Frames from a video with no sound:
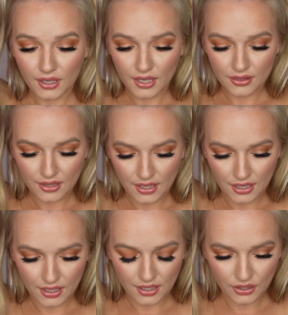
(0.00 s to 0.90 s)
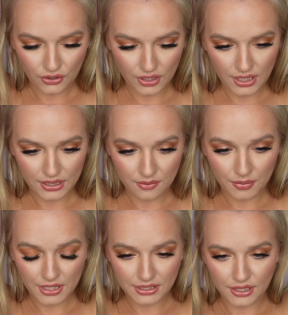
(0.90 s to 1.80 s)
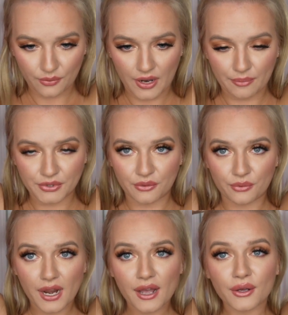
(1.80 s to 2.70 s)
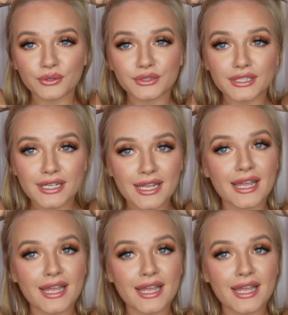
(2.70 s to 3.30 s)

And then you're going to get the piece that wraps around,